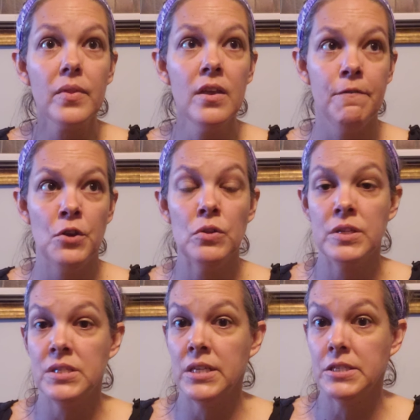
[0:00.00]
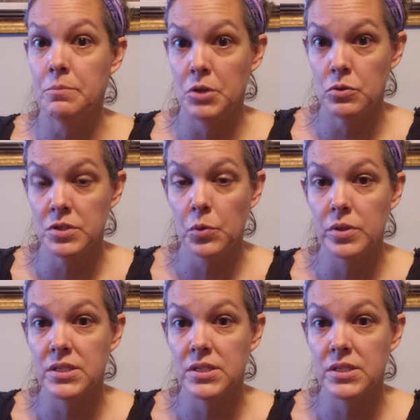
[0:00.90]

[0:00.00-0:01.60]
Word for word: if you're listening to music with